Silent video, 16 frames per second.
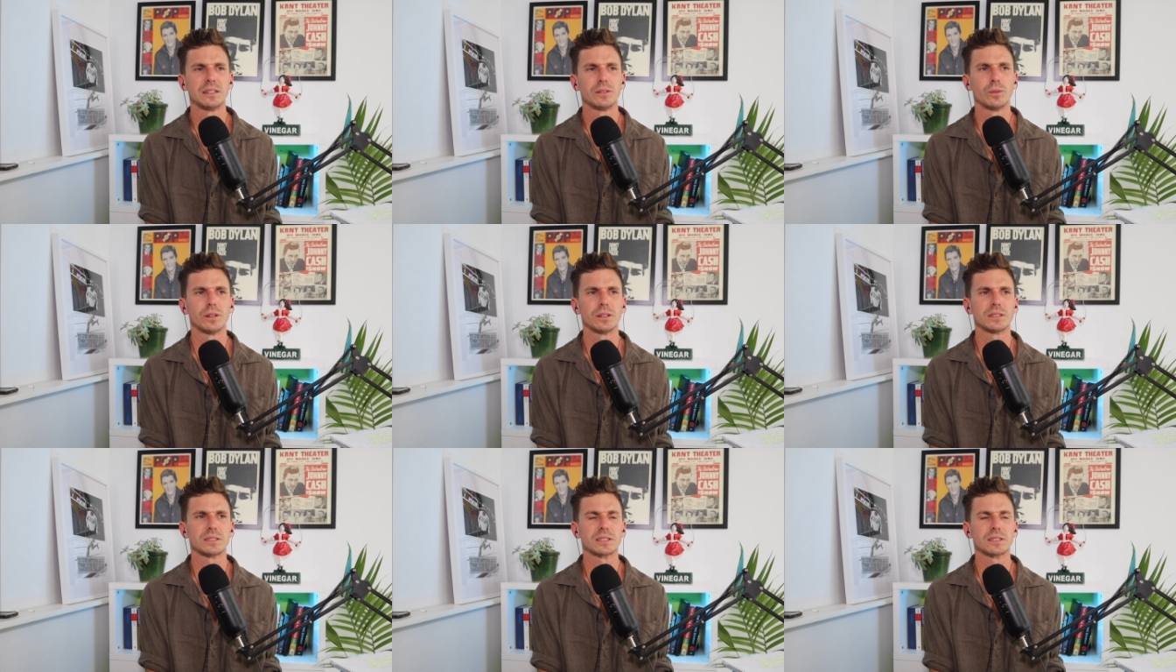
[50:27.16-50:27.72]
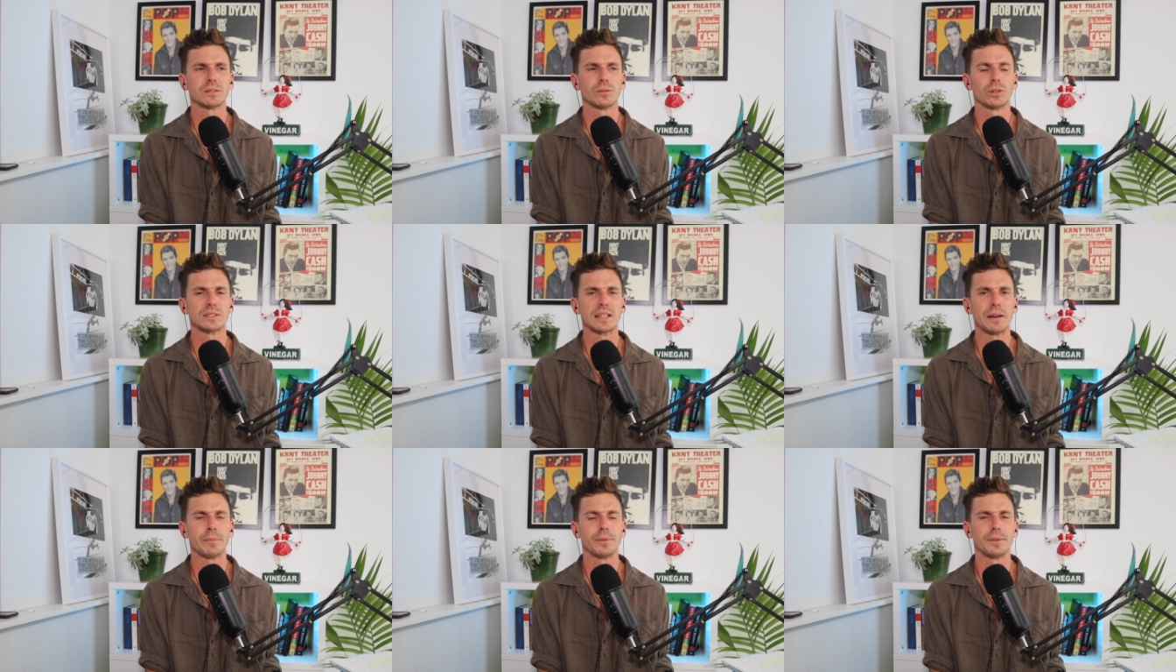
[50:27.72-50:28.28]
what what's
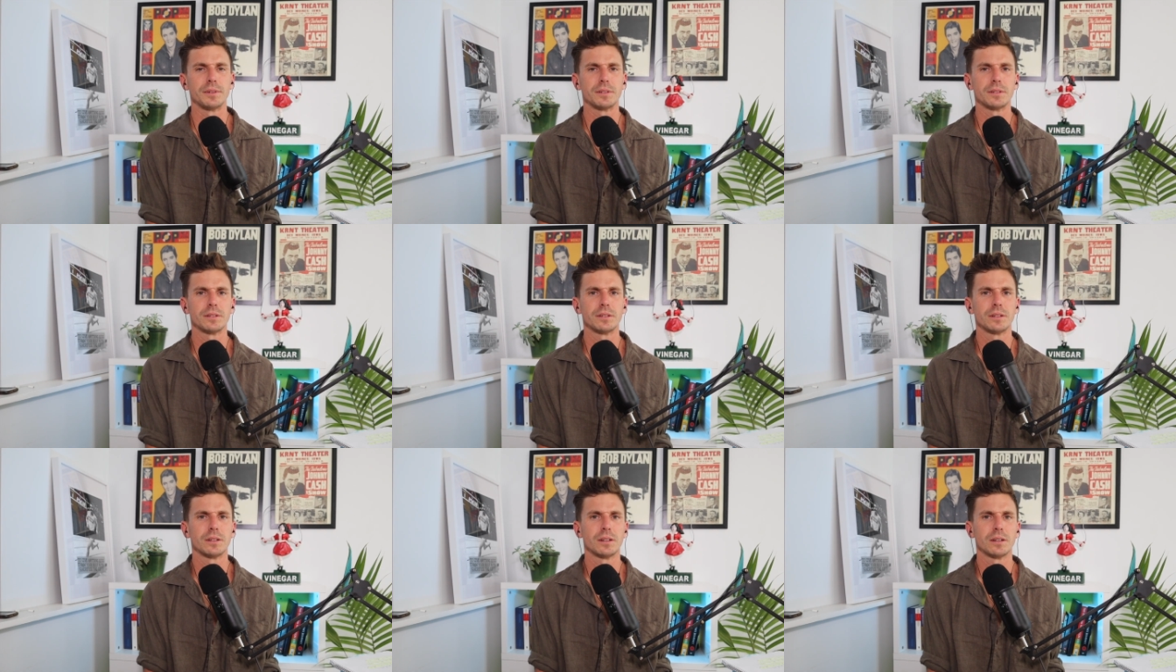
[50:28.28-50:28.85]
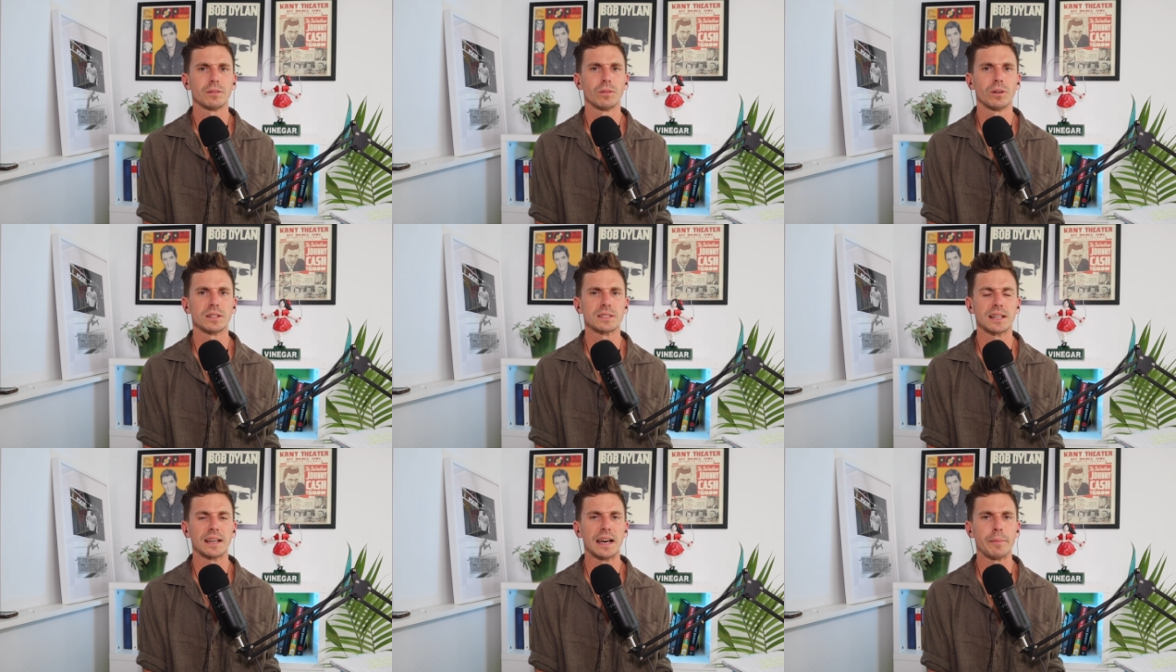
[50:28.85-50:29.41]
happened? Why
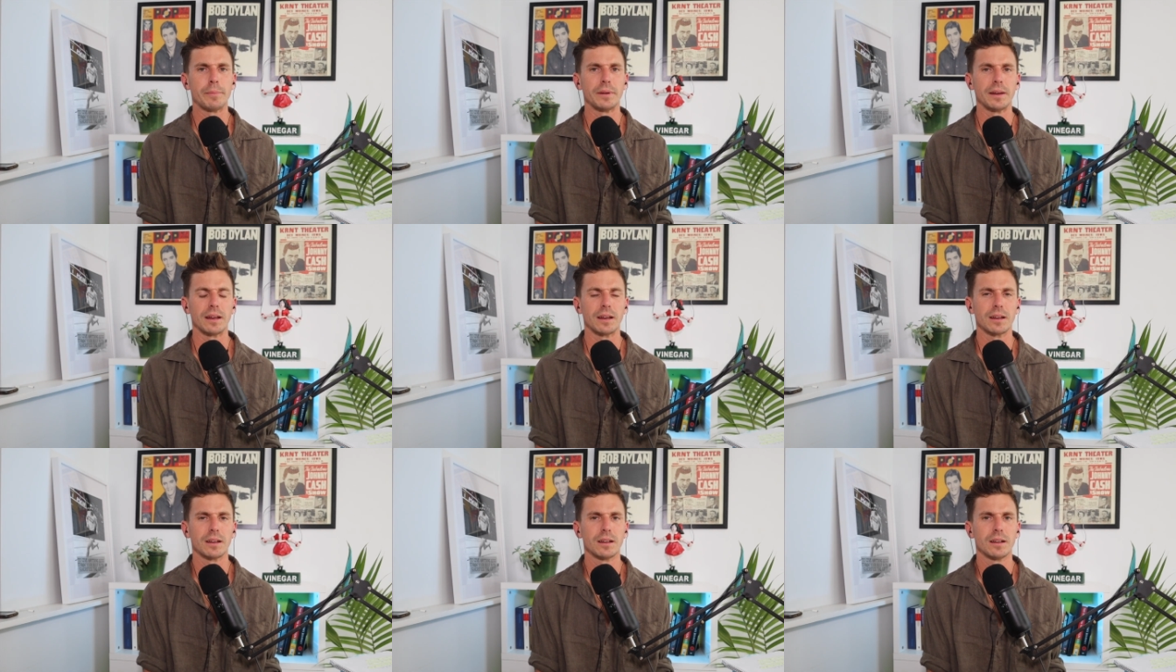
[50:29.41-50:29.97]
is that happening?